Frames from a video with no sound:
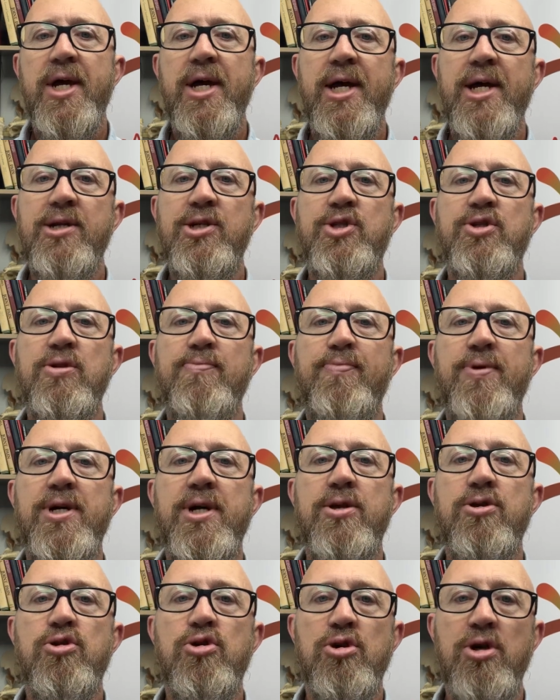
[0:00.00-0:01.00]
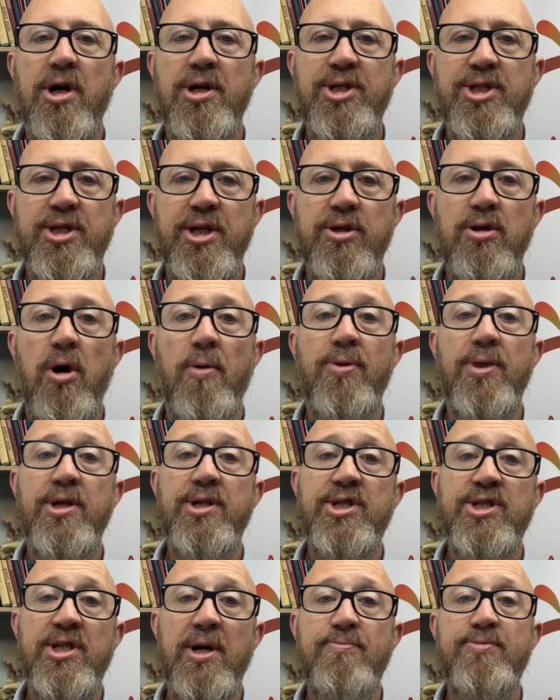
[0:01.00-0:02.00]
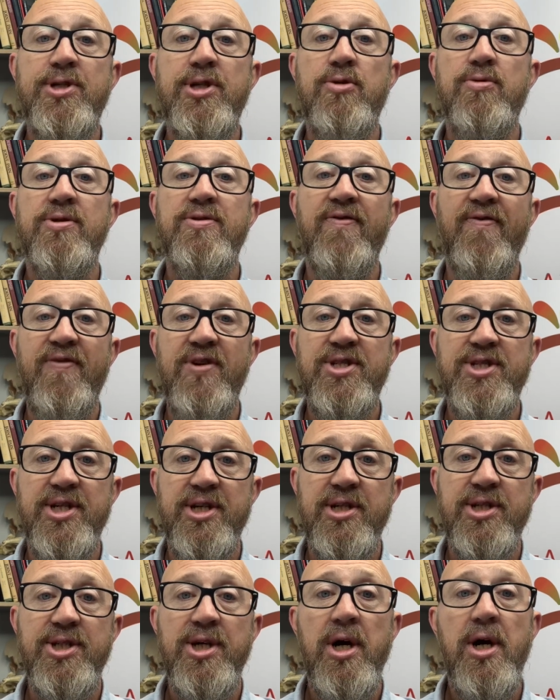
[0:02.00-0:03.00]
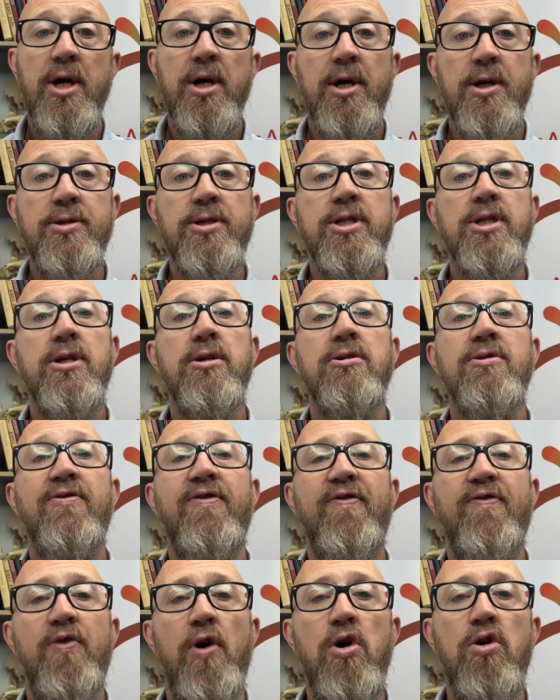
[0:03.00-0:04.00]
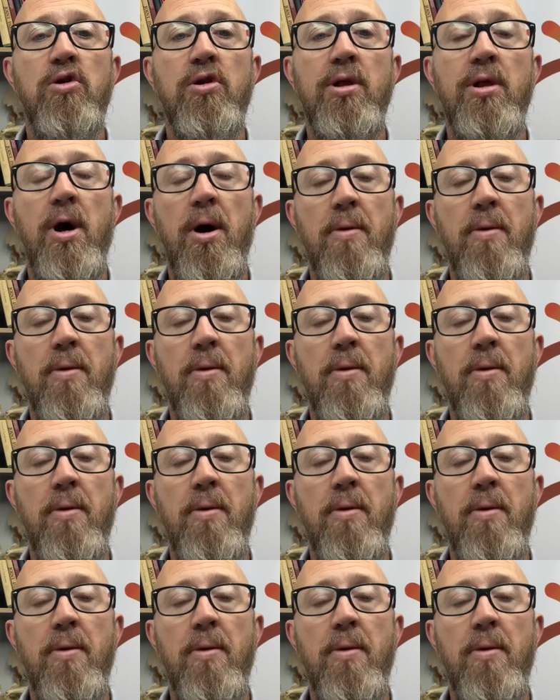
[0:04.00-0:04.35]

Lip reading: it should be adjusted on the subsequent visits until full